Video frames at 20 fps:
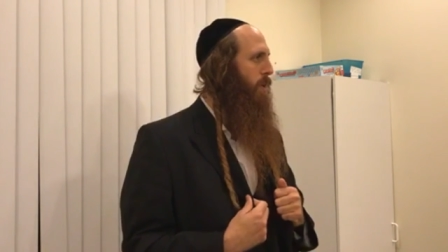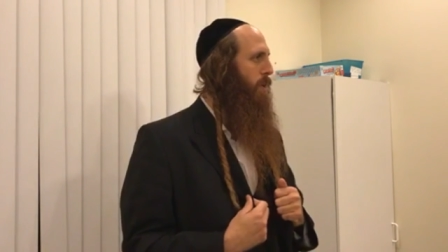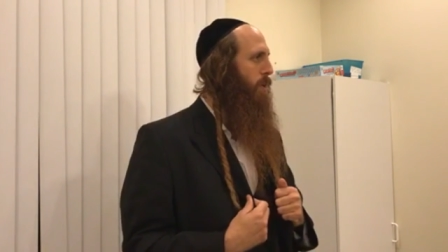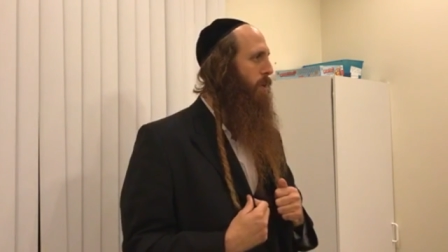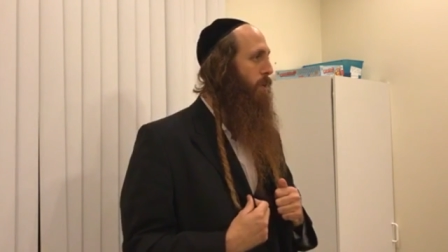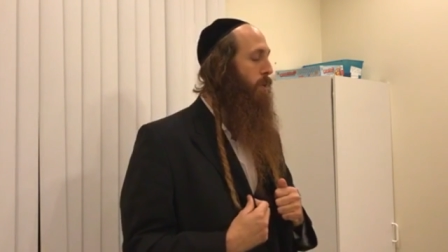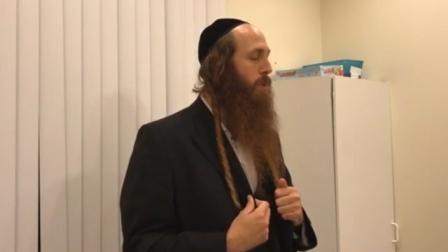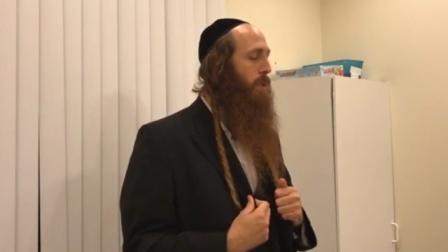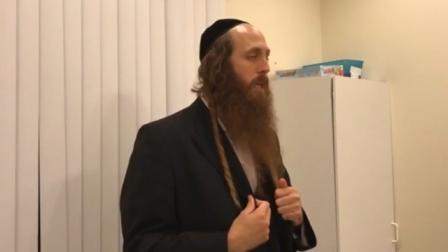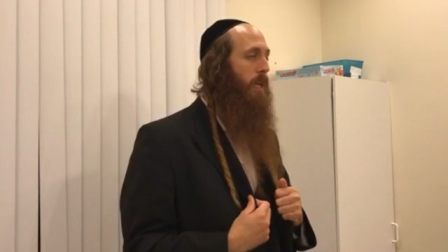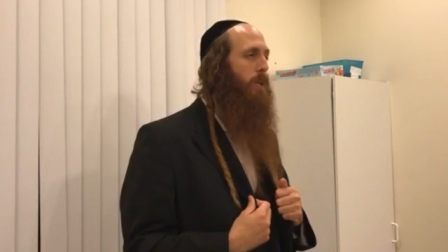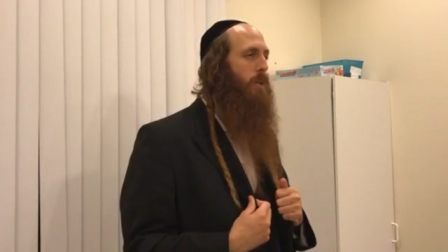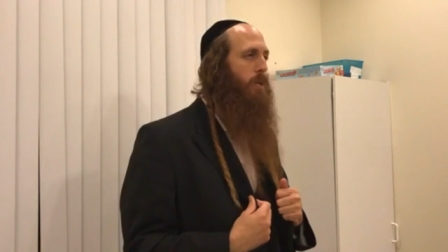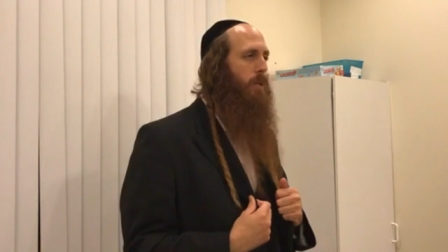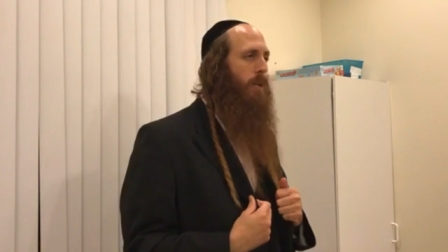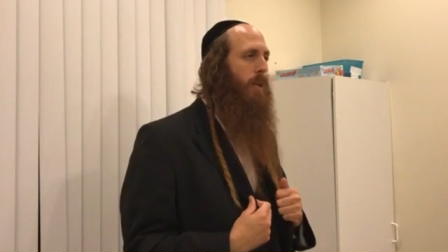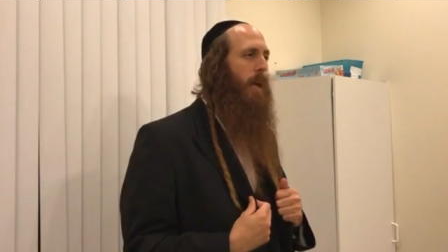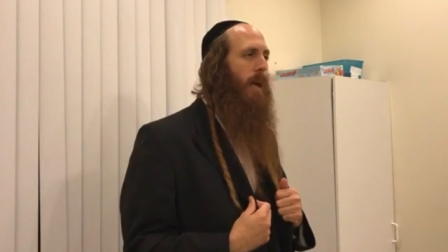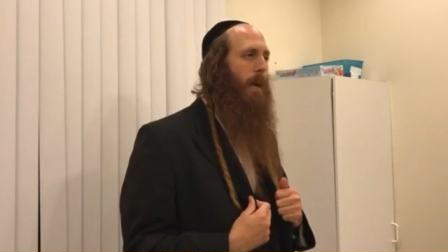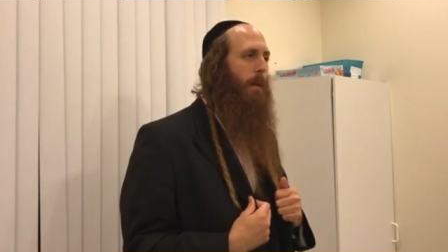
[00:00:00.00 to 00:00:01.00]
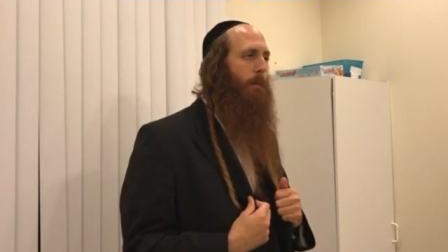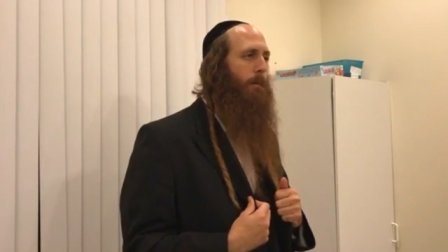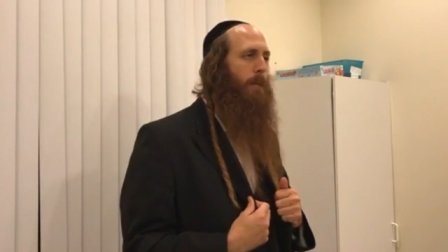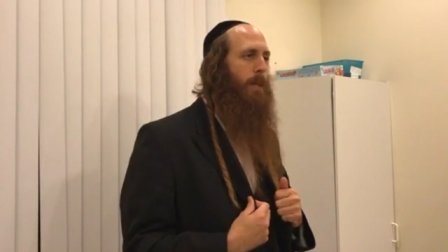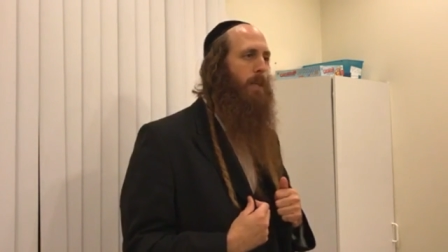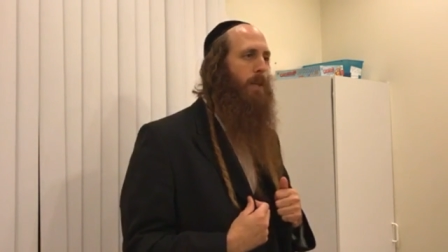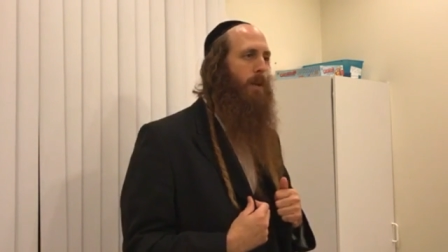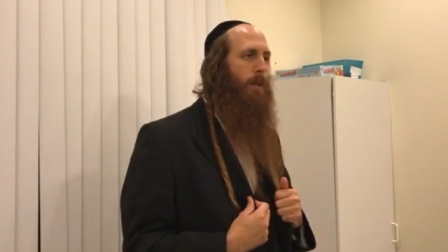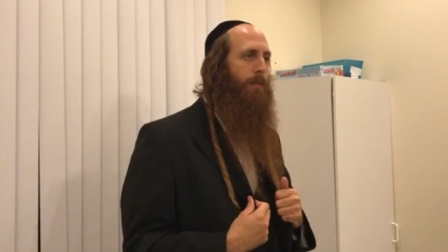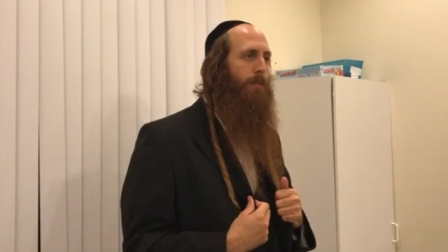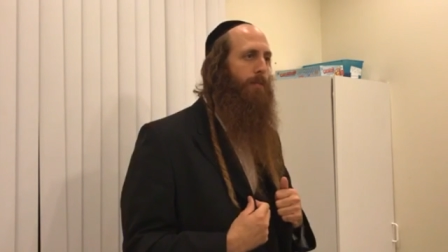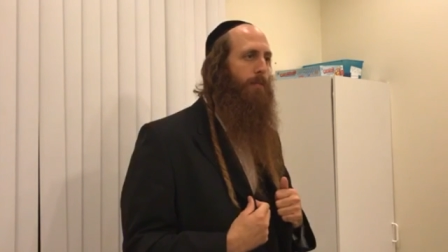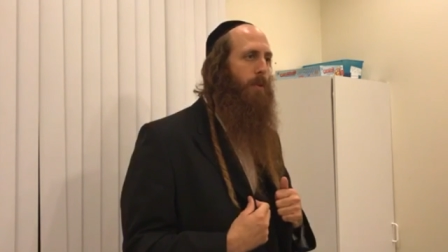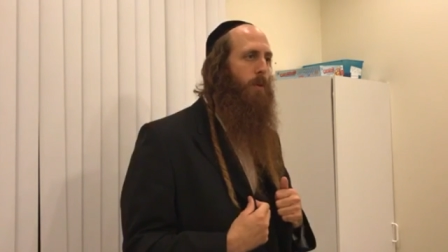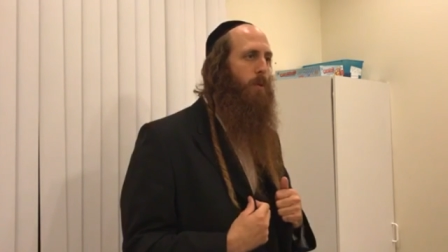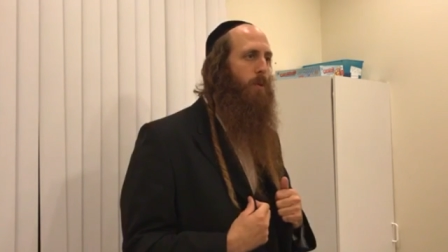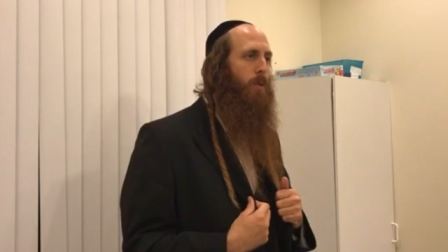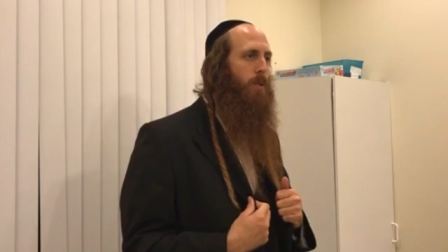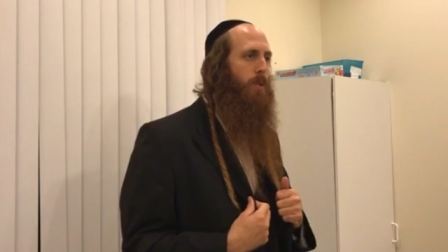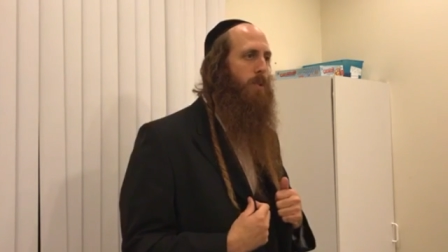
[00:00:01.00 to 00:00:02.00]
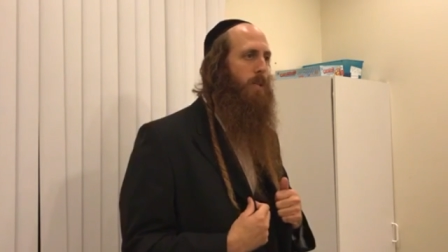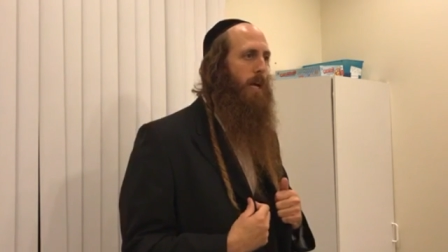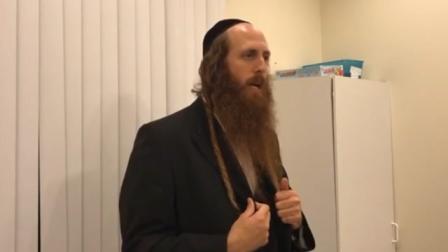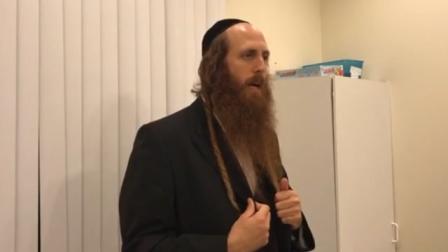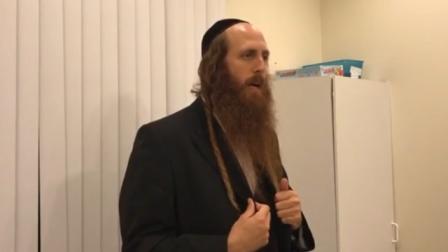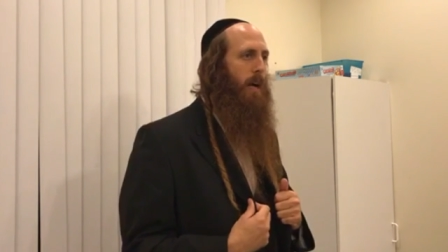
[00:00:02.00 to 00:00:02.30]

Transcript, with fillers: To say today I'm a bit confused,